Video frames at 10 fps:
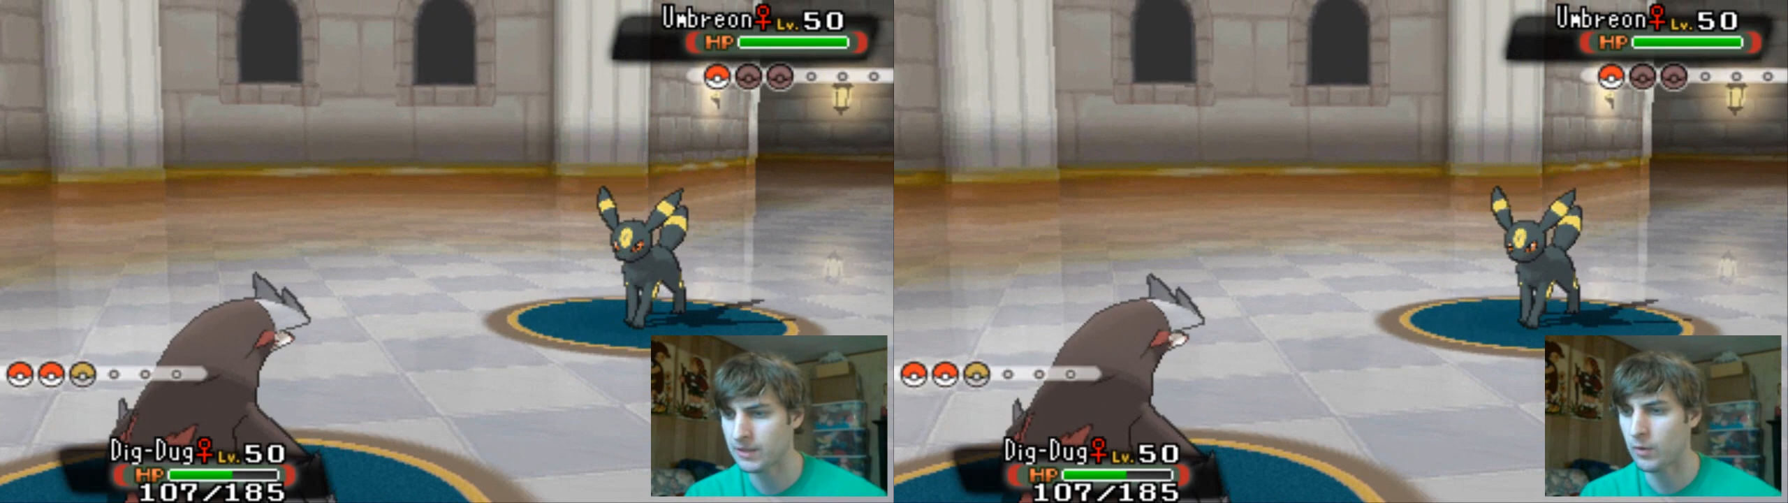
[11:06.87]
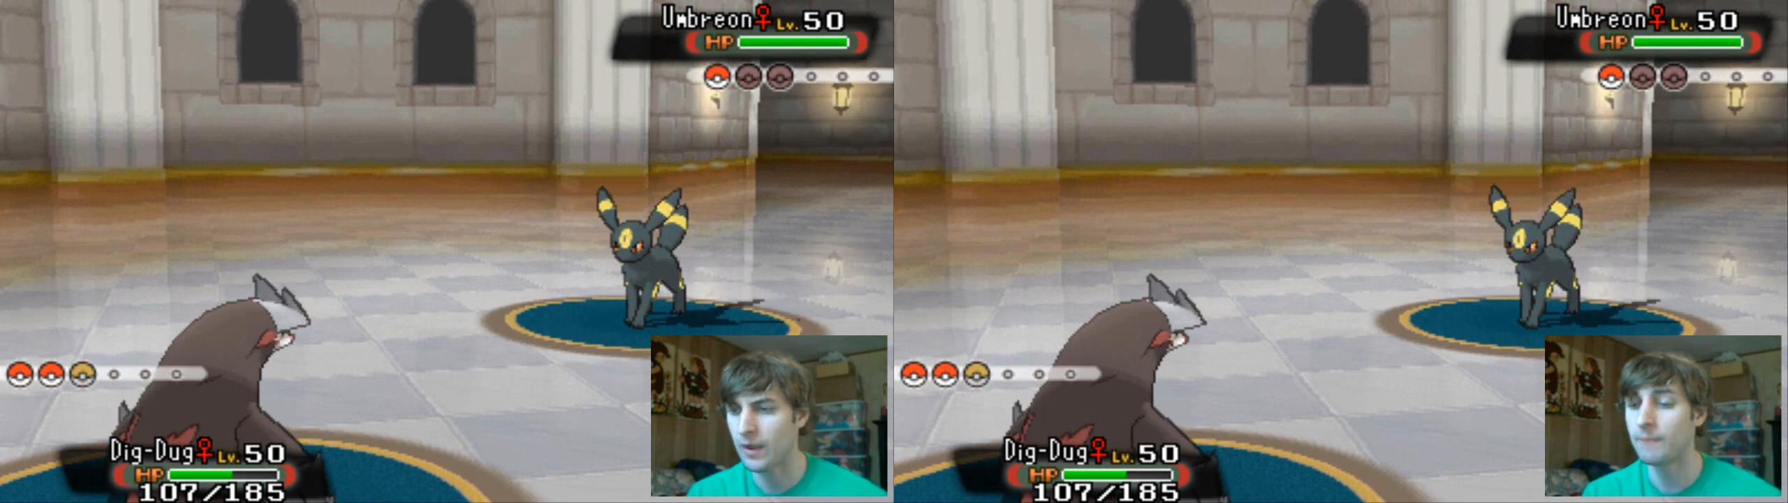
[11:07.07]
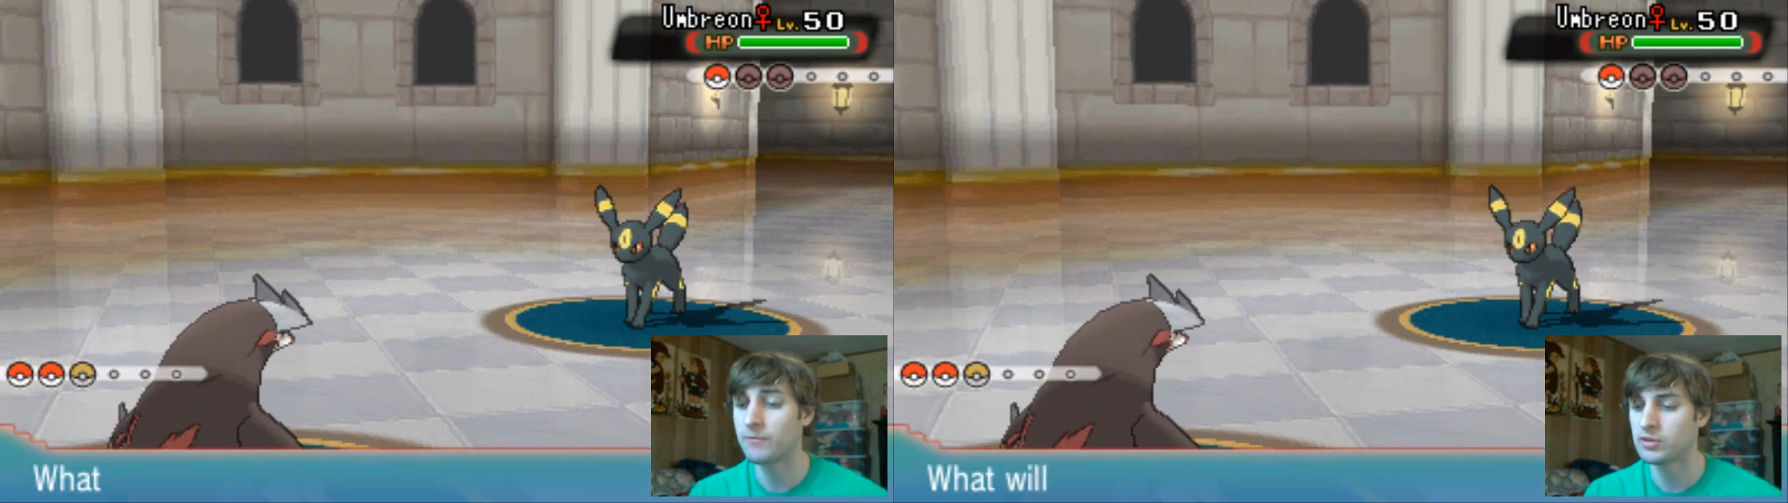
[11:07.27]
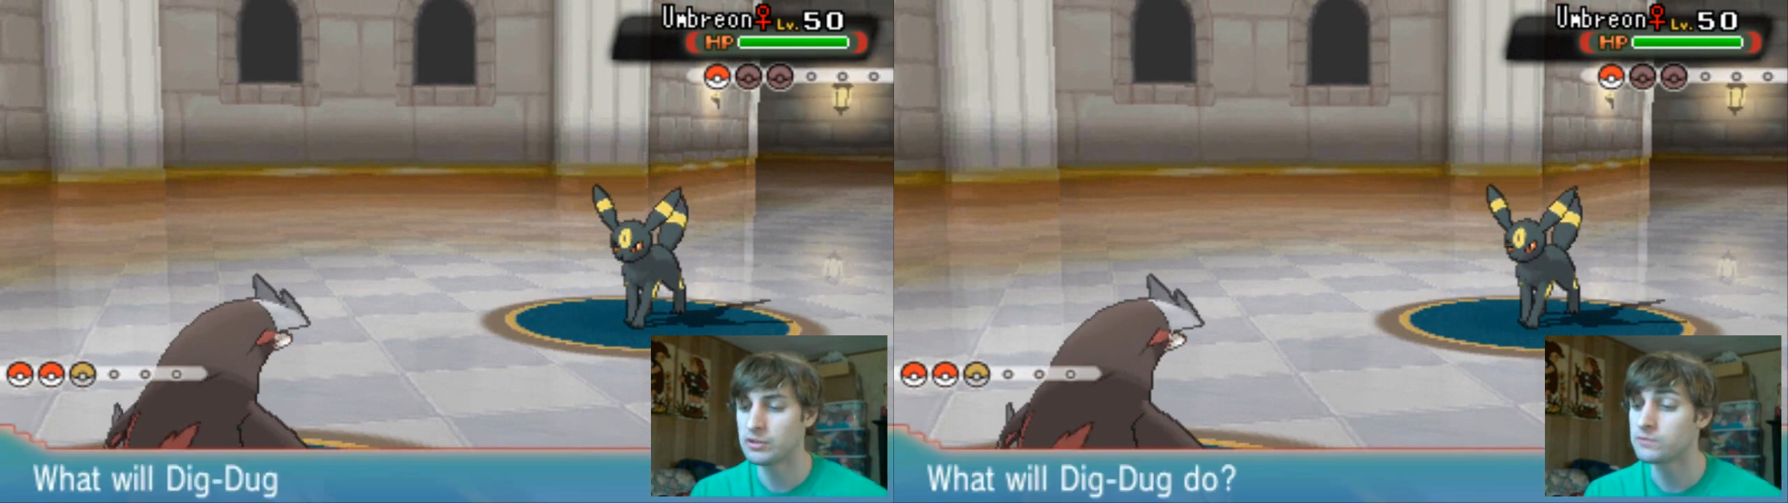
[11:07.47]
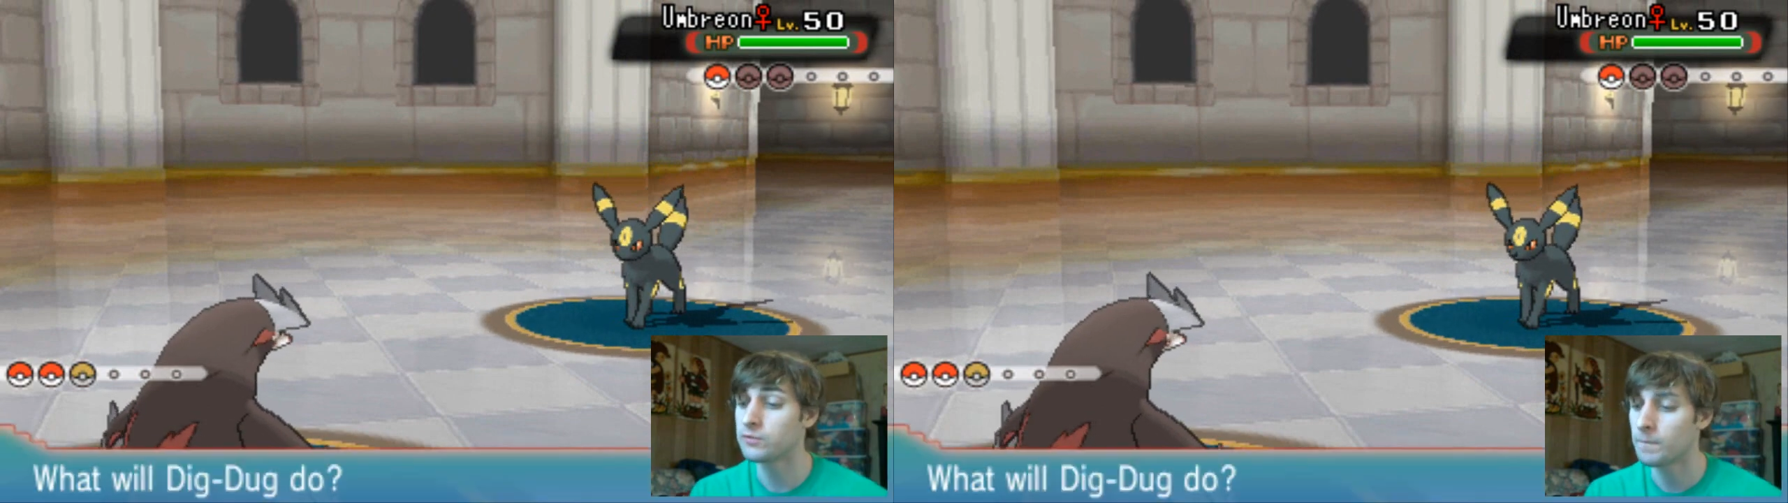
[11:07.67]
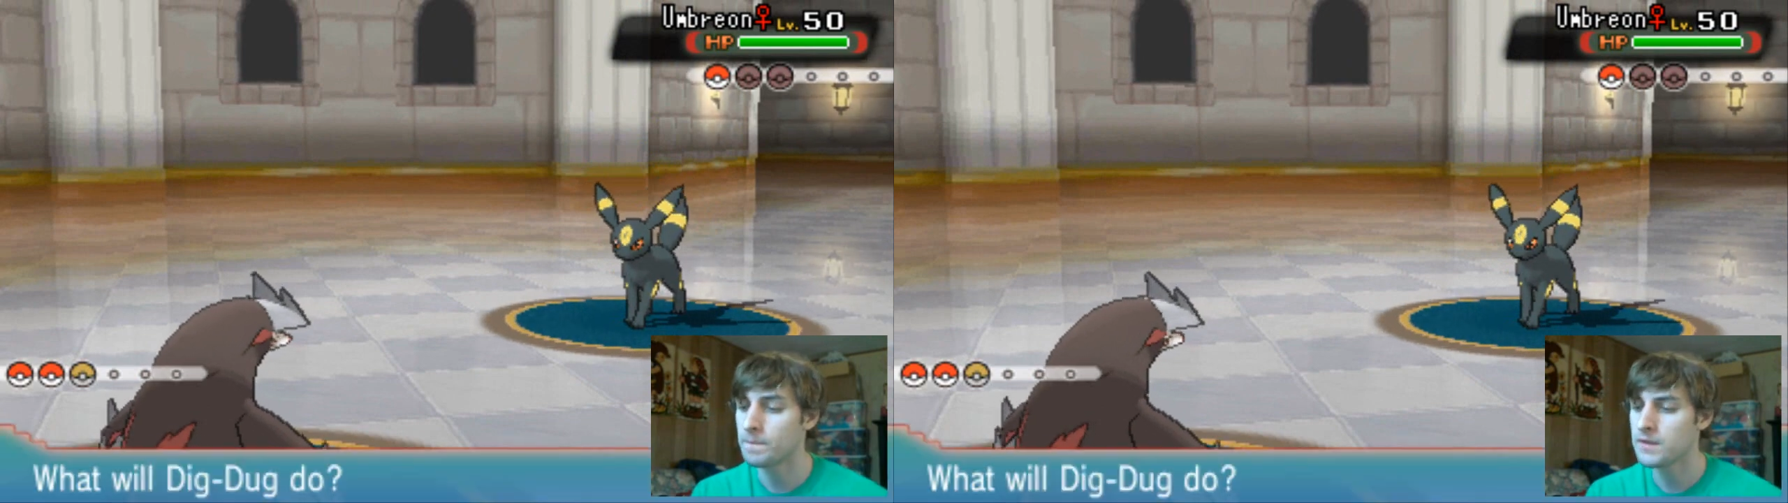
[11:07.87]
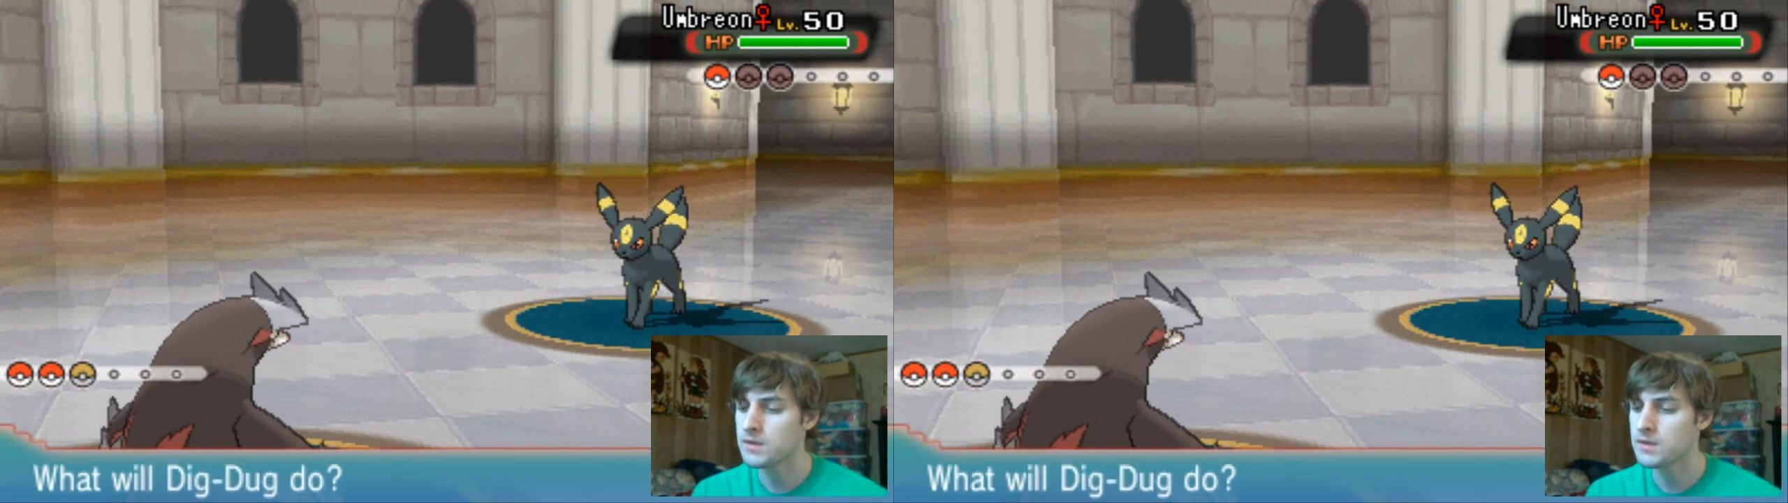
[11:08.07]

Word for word: you know, helpful and useful.